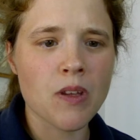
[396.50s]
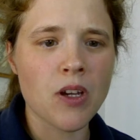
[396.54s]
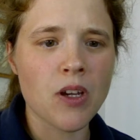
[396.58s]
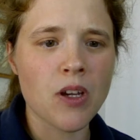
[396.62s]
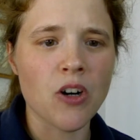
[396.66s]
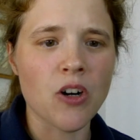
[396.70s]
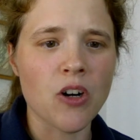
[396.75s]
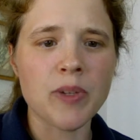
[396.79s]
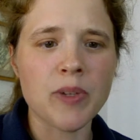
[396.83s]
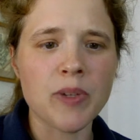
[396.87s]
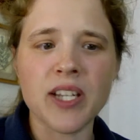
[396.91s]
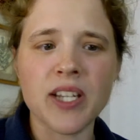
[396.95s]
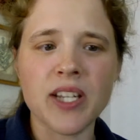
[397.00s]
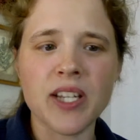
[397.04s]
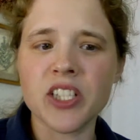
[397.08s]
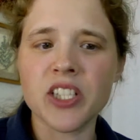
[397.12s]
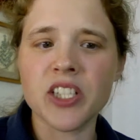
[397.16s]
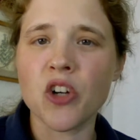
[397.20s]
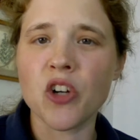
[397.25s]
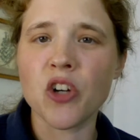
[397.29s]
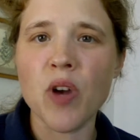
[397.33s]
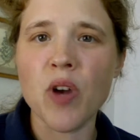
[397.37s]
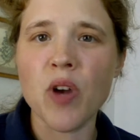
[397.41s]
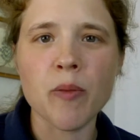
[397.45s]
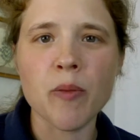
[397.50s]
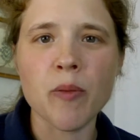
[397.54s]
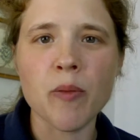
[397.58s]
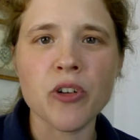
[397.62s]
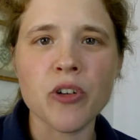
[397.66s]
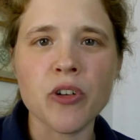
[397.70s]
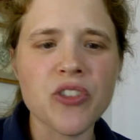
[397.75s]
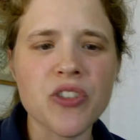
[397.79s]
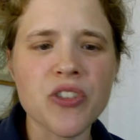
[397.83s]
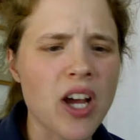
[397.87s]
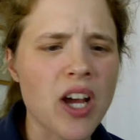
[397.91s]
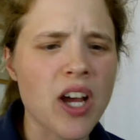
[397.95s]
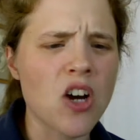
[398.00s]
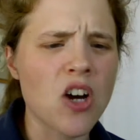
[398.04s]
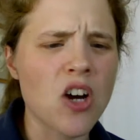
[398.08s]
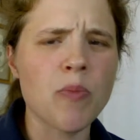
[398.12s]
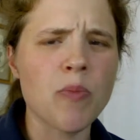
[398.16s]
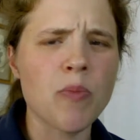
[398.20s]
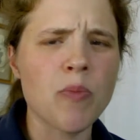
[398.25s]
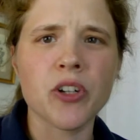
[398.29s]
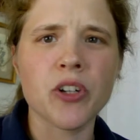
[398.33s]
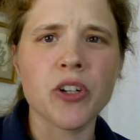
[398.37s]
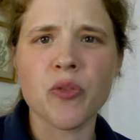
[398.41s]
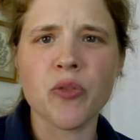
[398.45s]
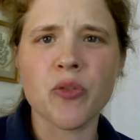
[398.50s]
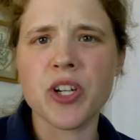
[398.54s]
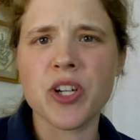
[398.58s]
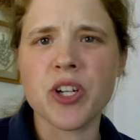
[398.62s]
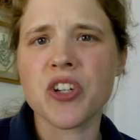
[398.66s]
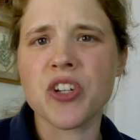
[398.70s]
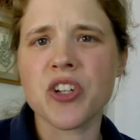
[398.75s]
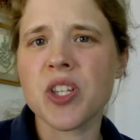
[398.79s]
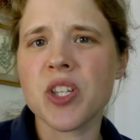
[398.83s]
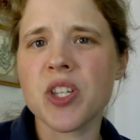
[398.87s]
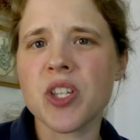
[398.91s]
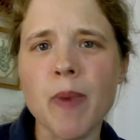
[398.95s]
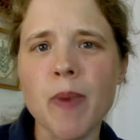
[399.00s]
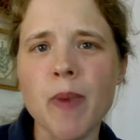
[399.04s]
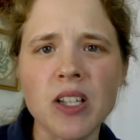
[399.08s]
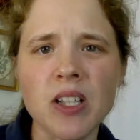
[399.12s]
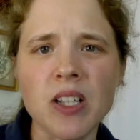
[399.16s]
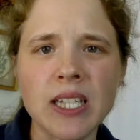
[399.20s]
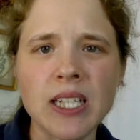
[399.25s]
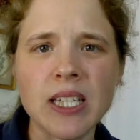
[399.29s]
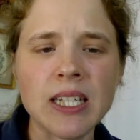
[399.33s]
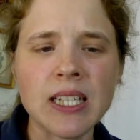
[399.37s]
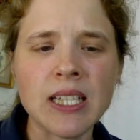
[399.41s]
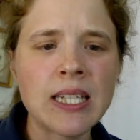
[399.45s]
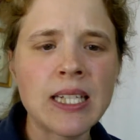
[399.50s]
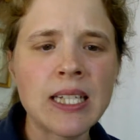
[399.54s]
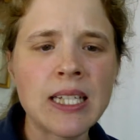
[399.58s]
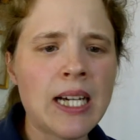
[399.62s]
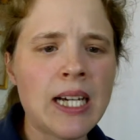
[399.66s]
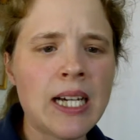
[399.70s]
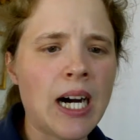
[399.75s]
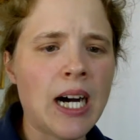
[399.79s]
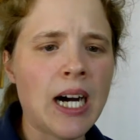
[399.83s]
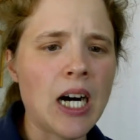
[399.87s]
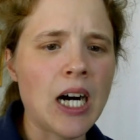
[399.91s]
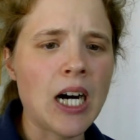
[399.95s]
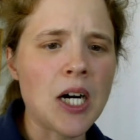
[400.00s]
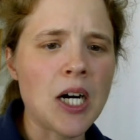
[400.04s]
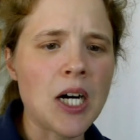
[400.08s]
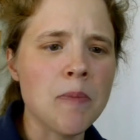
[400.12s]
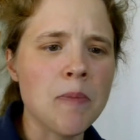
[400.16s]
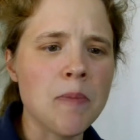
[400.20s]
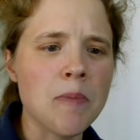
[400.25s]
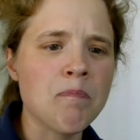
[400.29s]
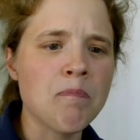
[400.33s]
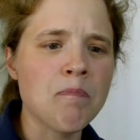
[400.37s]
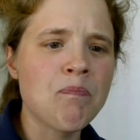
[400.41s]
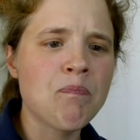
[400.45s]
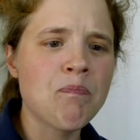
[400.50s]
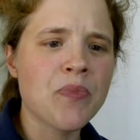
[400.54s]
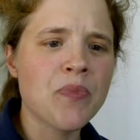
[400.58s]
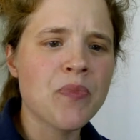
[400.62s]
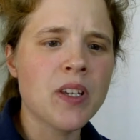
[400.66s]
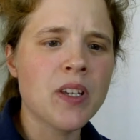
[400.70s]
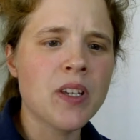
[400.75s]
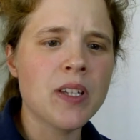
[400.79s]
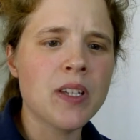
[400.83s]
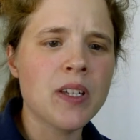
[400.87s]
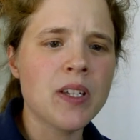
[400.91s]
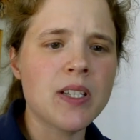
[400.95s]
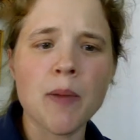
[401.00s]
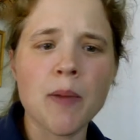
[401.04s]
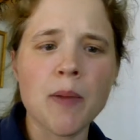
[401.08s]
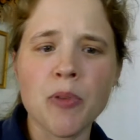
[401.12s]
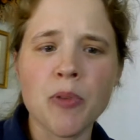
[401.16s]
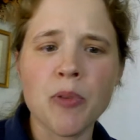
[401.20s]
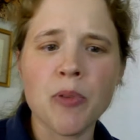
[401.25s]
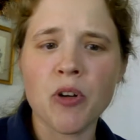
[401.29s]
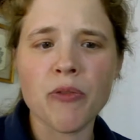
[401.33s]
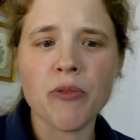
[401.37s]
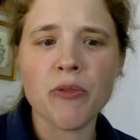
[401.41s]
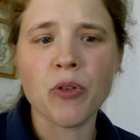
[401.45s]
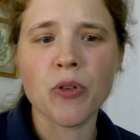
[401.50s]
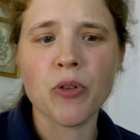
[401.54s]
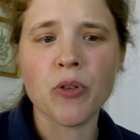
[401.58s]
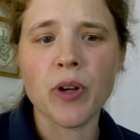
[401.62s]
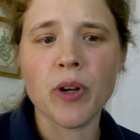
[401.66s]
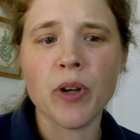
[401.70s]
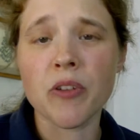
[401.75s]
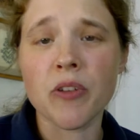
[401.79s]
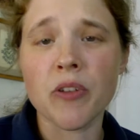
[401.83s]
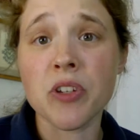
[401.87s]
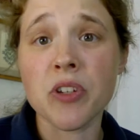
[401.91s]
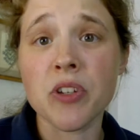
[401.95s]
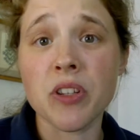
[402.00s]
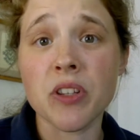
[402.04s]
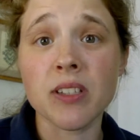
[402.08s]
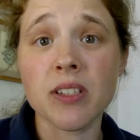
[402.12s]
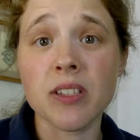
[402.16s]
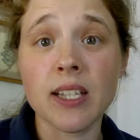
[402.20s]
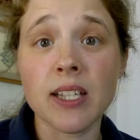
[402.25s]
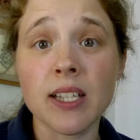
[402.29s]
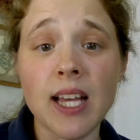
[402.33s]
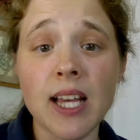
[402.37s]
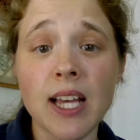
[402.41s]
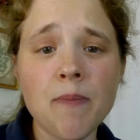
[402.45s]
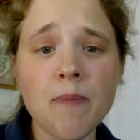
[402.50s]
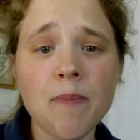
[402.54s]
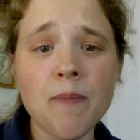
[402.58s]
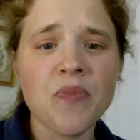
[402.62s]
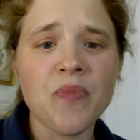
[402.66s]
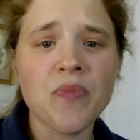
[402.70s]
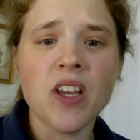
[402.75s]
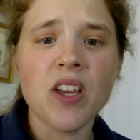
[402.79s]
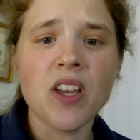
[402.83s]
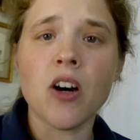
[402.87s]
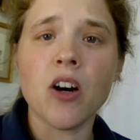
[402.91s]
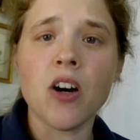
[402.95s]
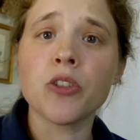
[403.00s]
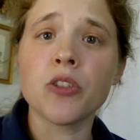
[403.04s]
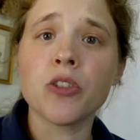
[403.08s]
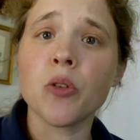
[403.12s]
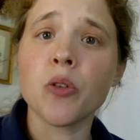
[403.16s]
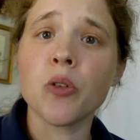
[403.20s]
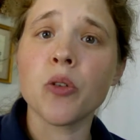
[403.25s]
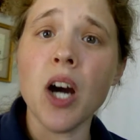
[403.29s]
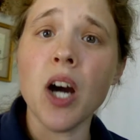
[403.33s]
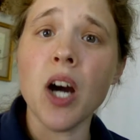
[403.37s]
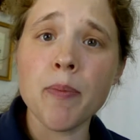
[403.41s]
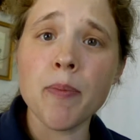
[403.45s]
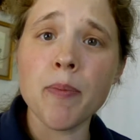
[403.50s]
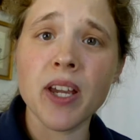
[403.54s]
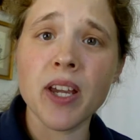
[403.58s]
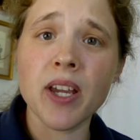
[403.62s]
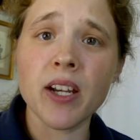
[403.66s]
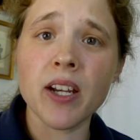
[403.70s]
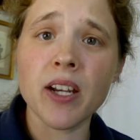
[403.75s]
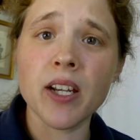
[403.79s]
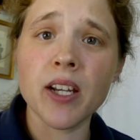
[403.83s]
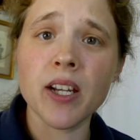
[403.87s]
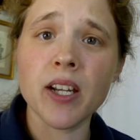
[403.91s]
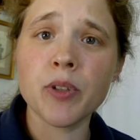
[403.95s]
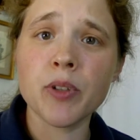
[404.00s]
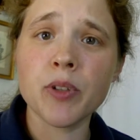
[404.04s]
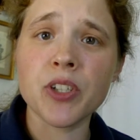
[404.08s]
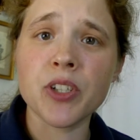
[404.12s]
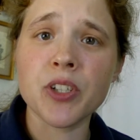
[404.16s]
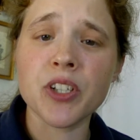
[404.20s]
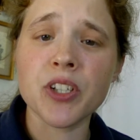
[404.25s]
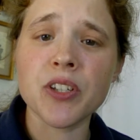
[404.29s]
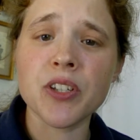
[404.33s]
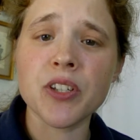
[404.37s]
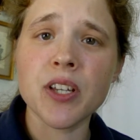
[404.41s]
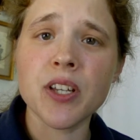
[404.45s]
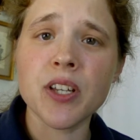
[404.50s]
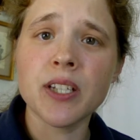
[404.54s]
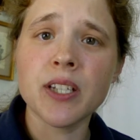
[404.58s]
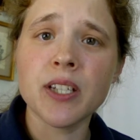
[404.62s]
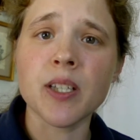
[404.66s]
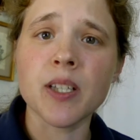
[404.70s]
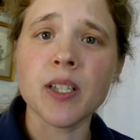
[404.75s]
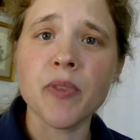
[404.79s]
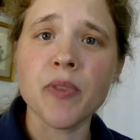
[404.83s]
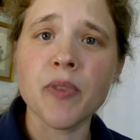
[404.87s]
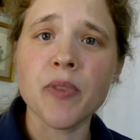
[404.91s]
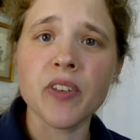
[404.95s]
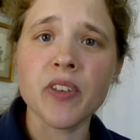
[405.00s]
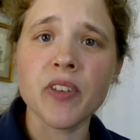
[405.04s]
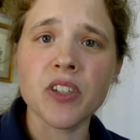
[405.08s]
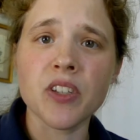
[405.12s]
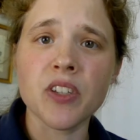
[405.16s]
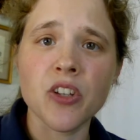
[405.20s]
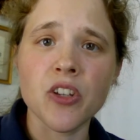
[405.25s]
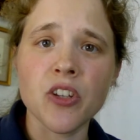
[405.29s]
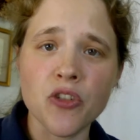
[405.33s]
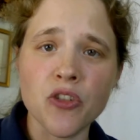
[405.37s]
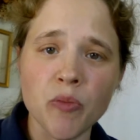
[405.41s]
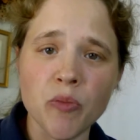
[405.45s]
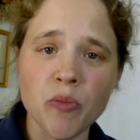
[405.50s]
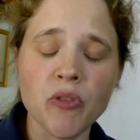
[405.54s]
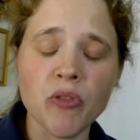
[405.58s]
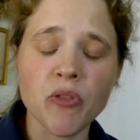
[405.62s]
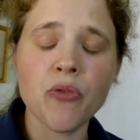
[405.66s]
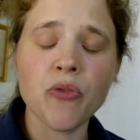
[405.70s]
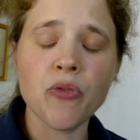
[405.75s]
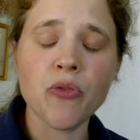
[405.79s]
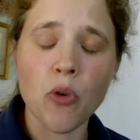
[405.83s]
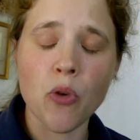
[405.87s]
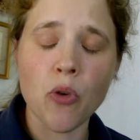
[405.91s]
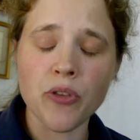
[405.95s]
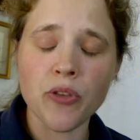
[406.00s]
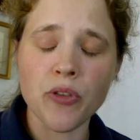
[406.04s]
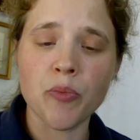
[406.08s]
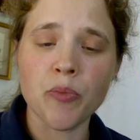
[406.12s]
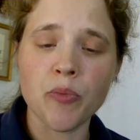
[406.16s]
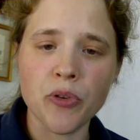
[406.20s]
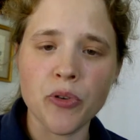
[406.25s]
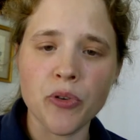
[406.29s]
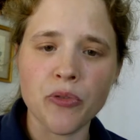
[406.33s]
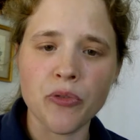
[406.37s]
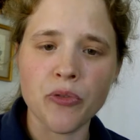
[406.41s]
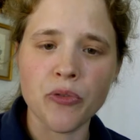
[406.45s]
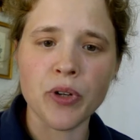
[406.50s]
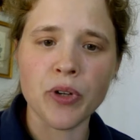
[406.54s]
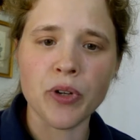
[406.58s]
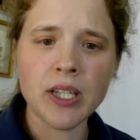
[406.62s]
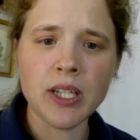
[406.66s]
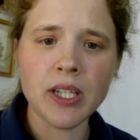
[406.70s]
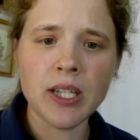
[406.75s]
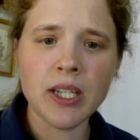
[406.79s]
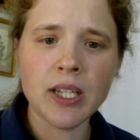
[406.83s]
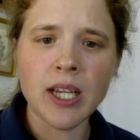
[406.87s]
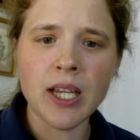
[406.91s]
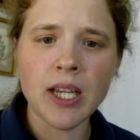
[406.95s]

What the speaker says: mistakes in grammar, style, punctuation, spelling, typographical errors, things like that. Also copy editing, which is something that's done usually before the proofreading.